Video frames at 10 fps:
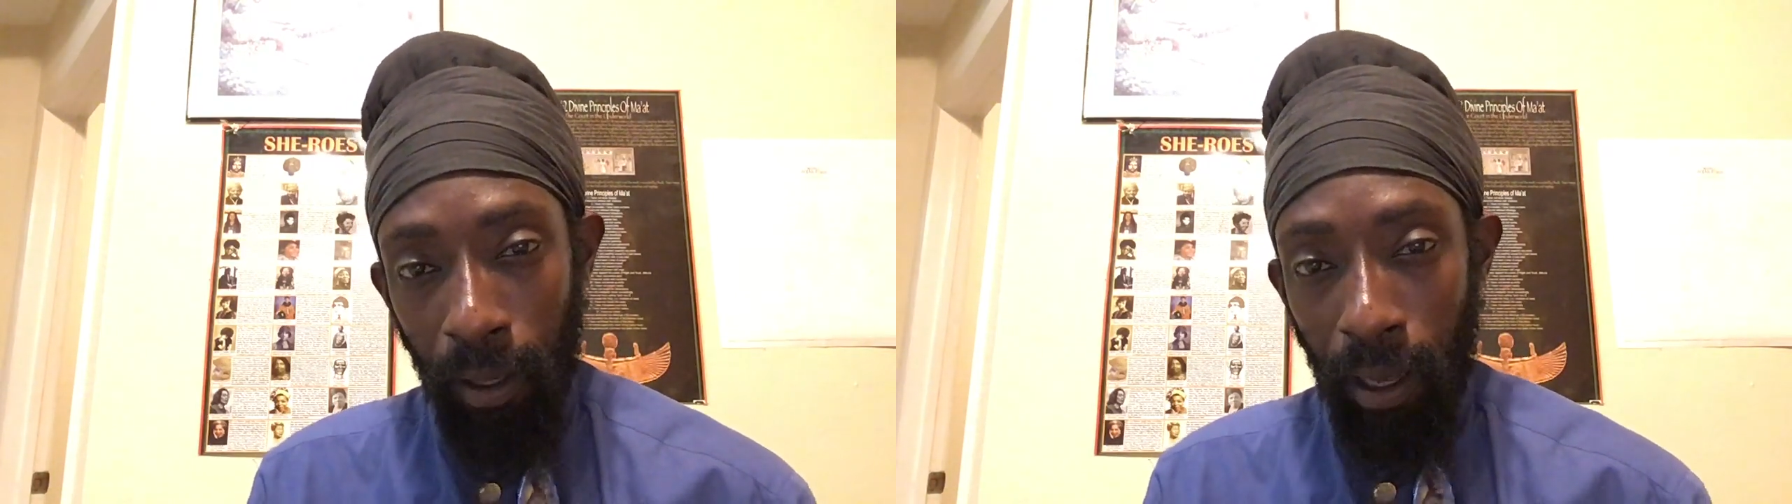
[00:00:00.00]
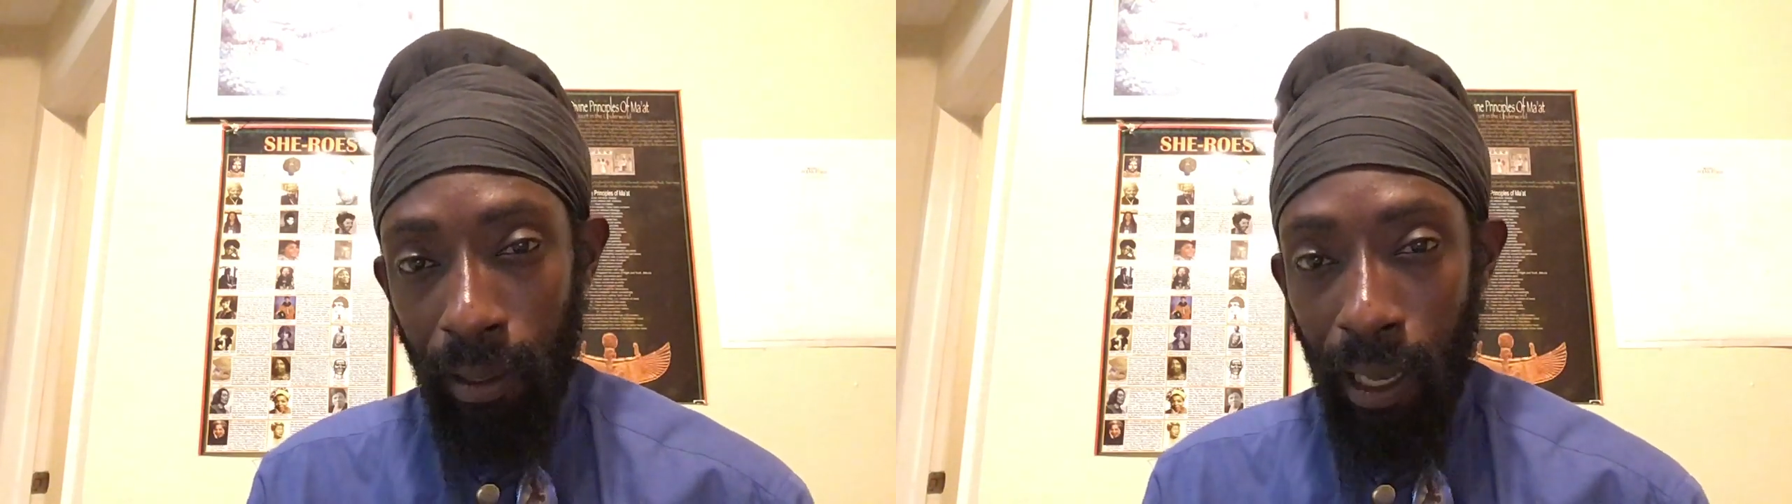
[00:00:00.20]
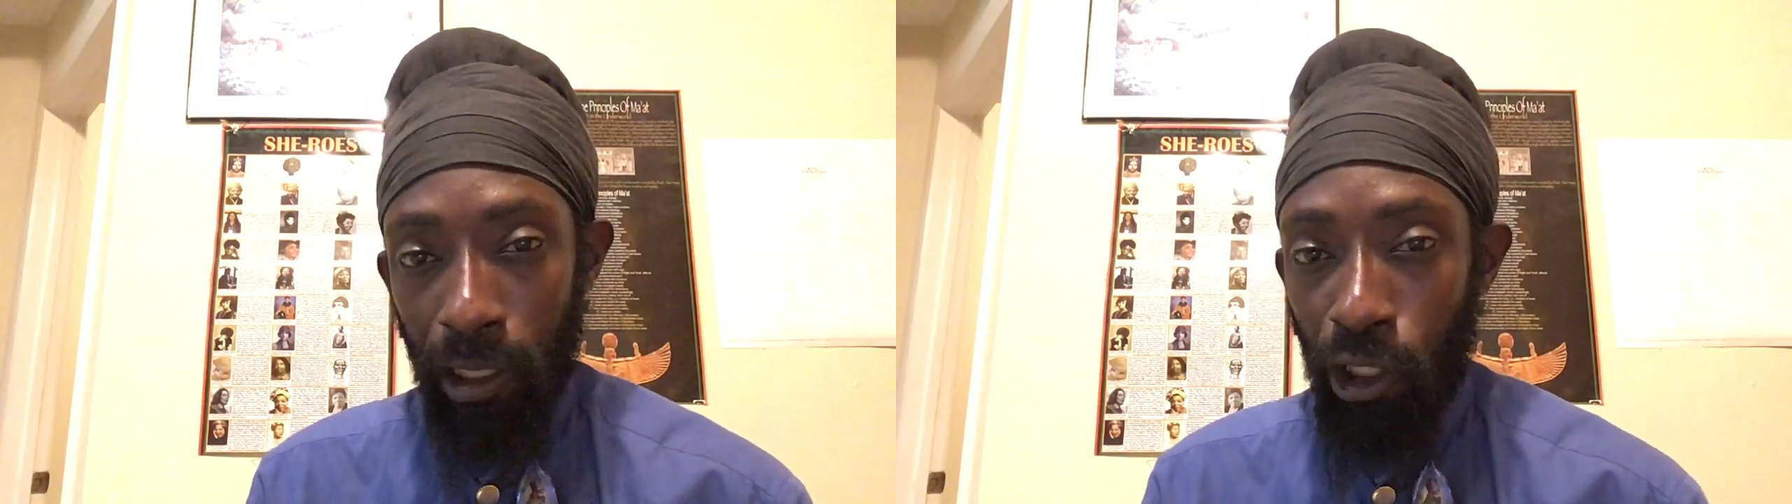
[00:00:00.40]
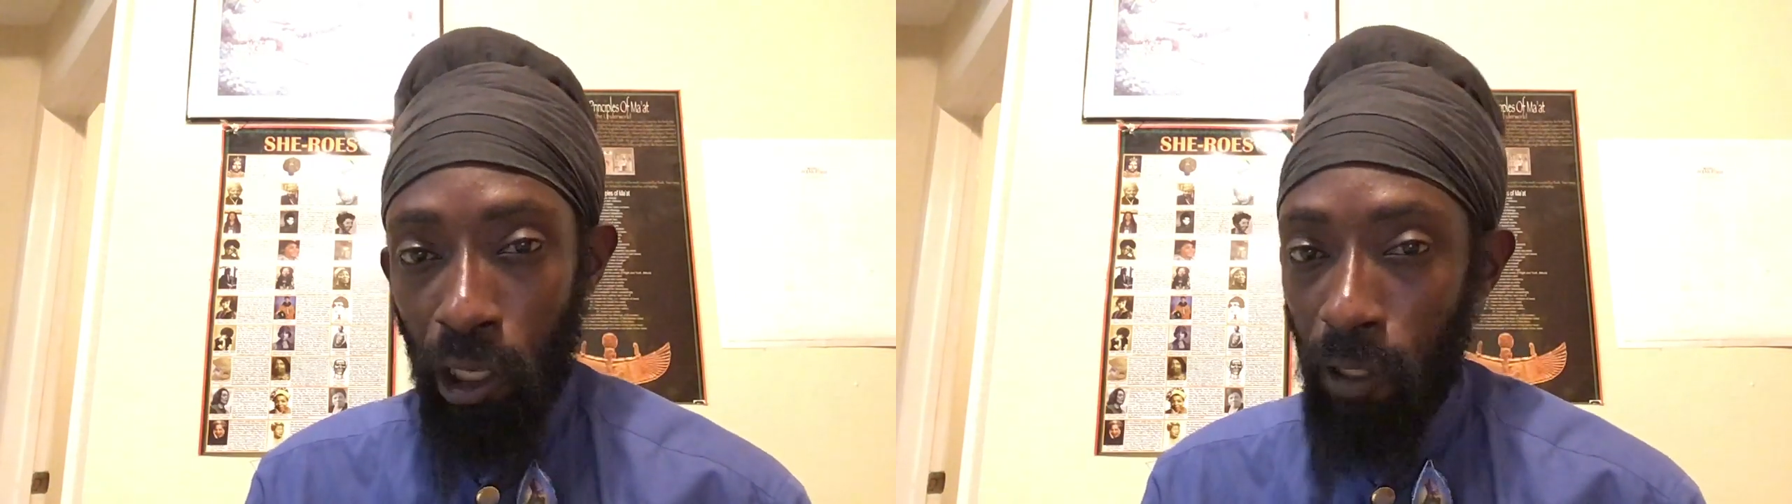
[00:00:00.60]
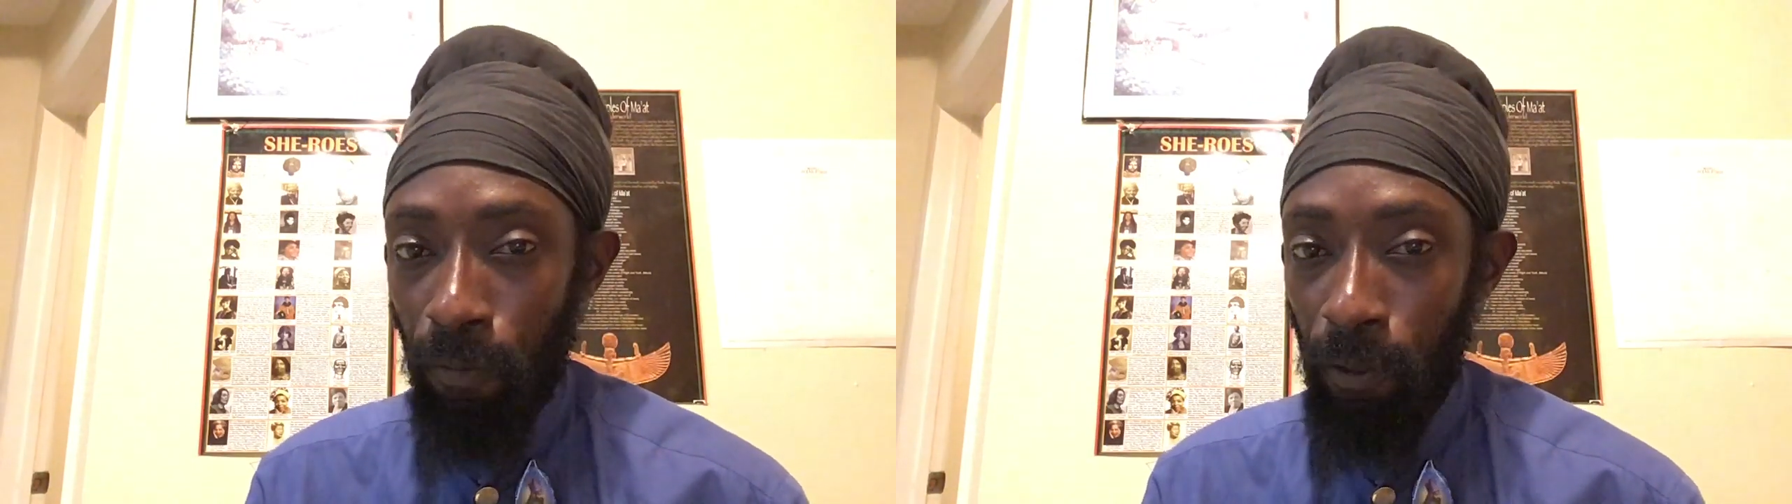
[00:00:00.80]
and not
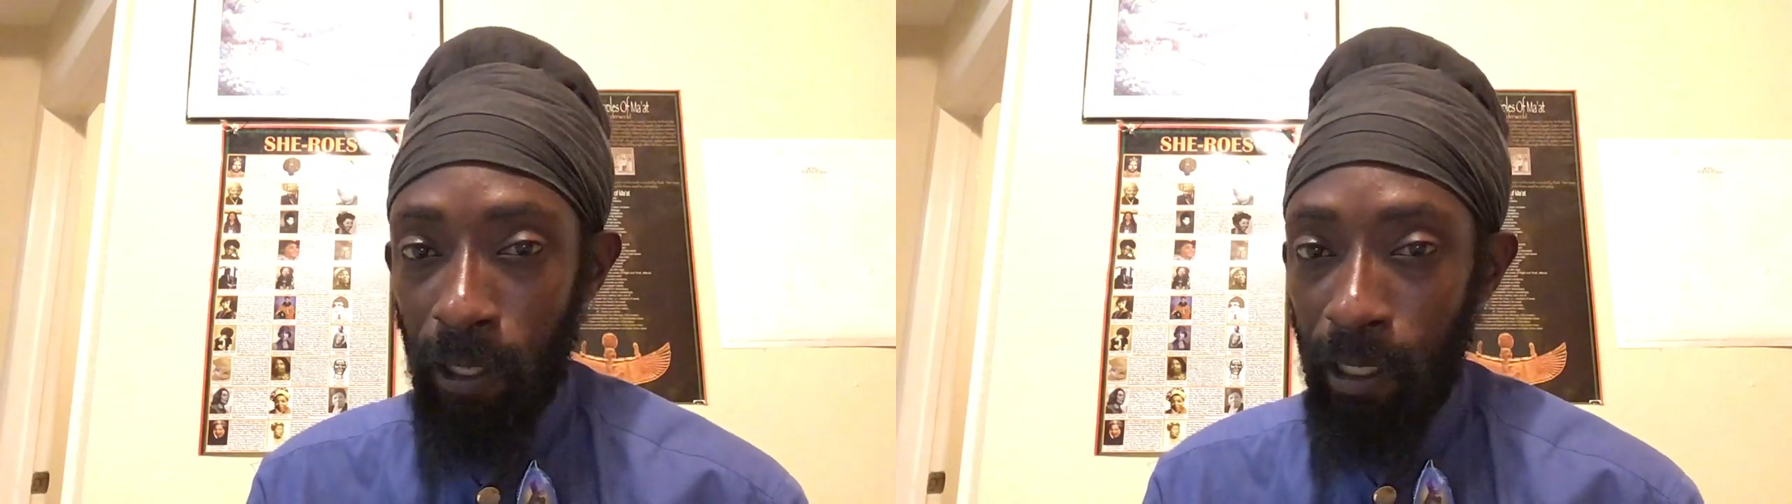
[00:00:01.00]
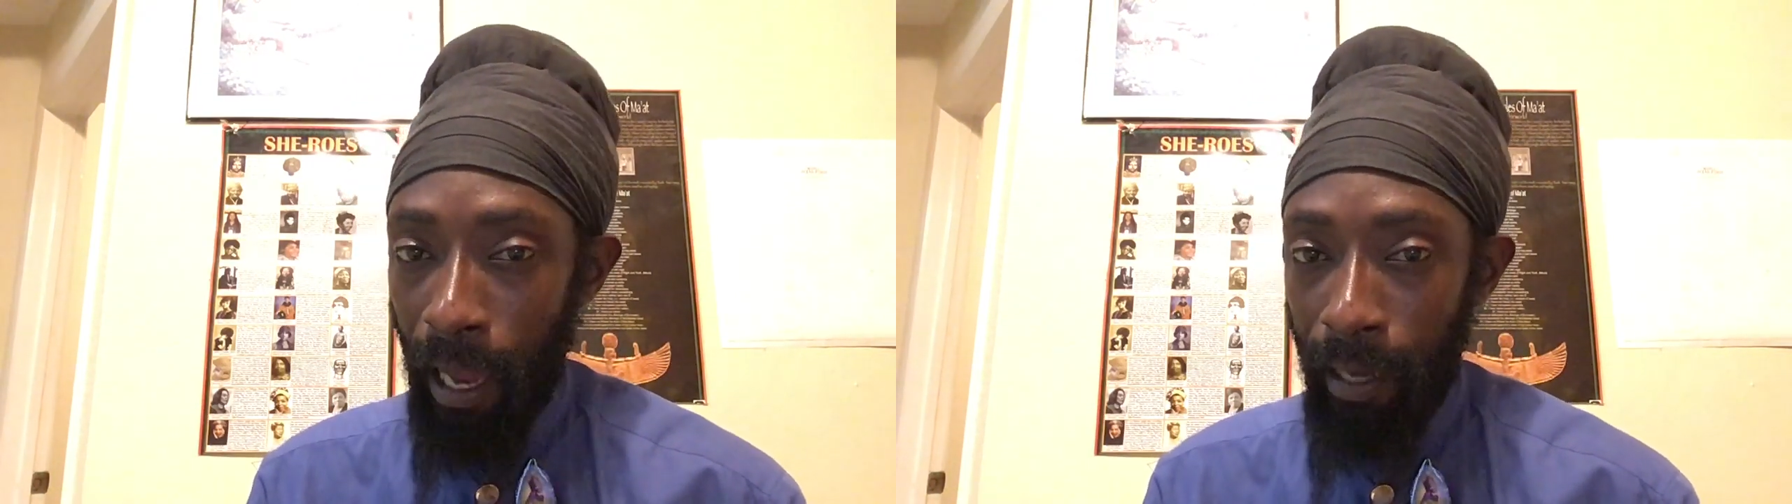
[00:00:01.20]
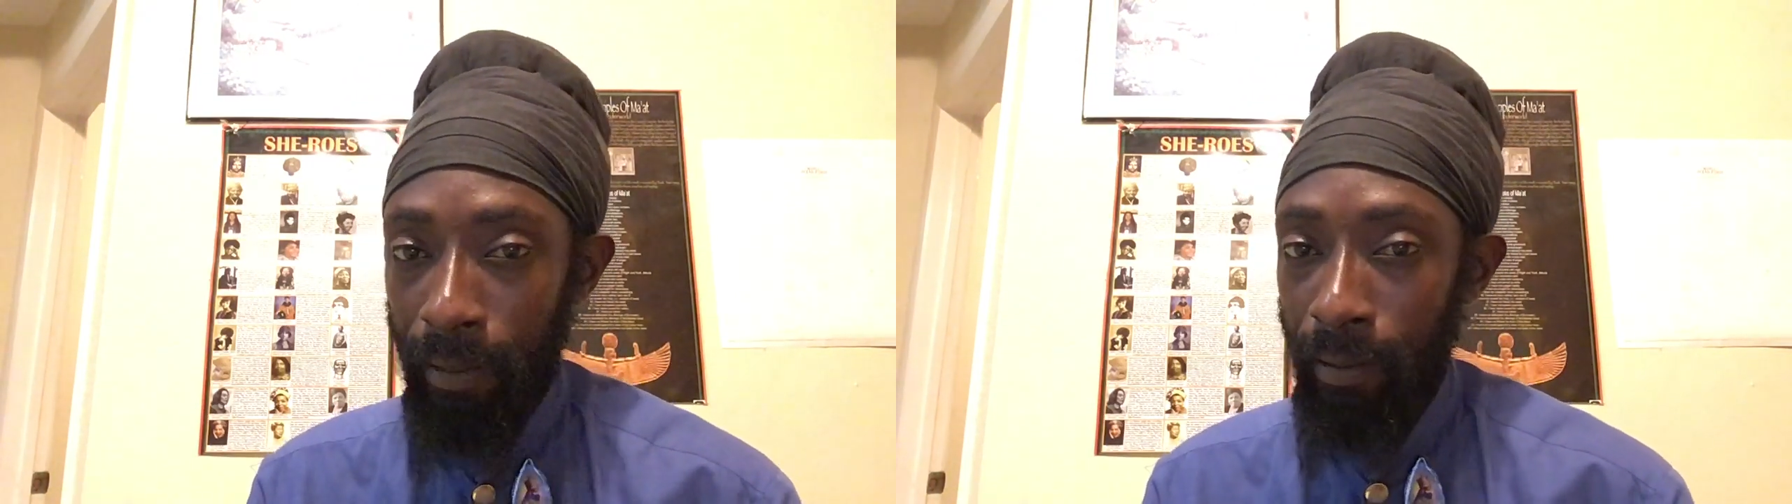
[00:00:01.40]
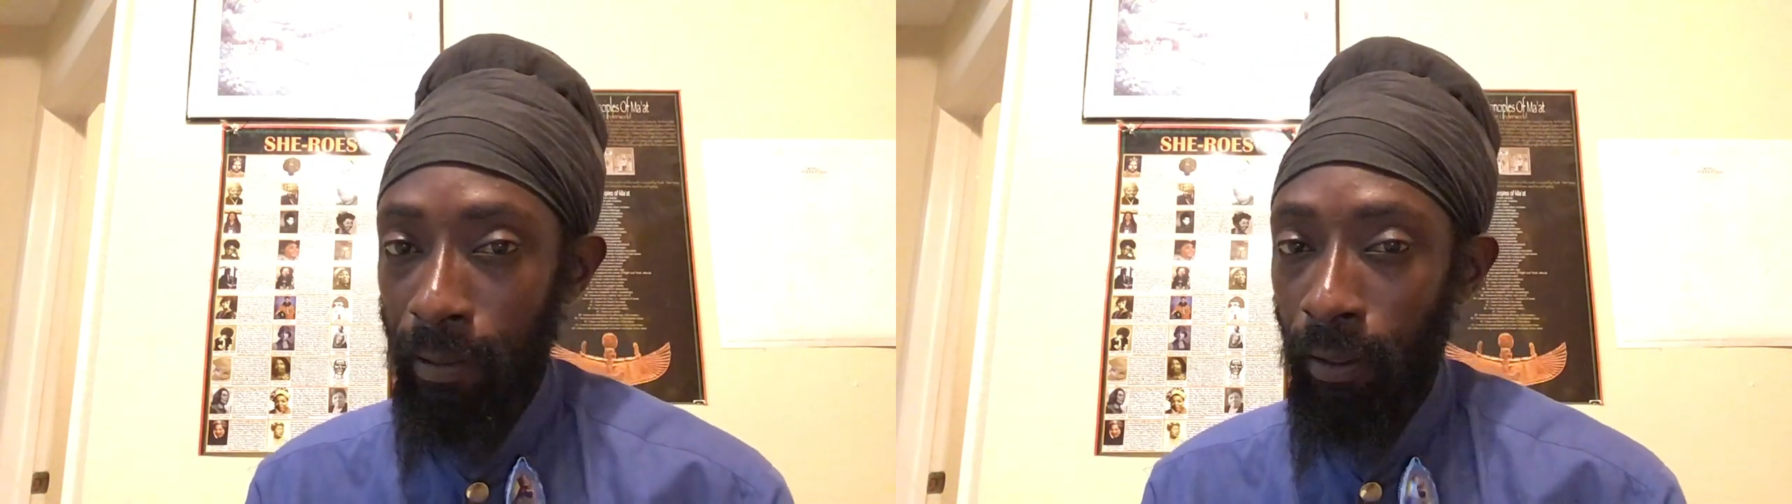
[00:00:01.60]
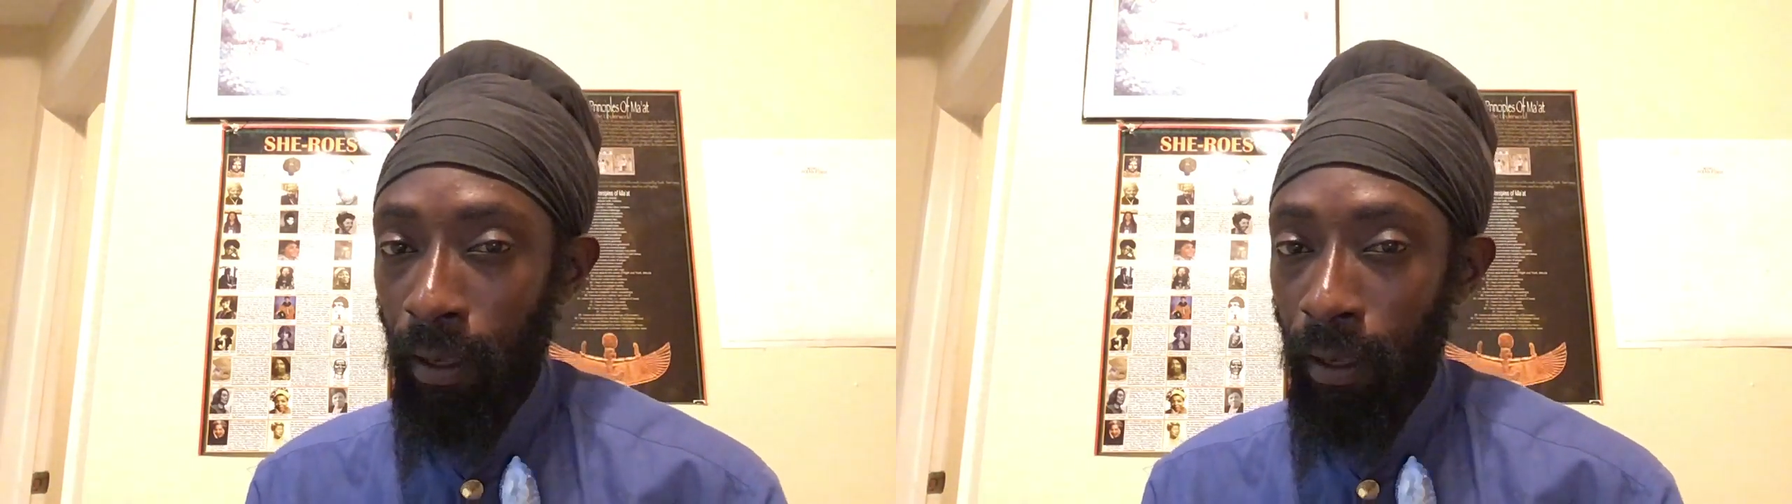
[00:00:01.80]
just for the night.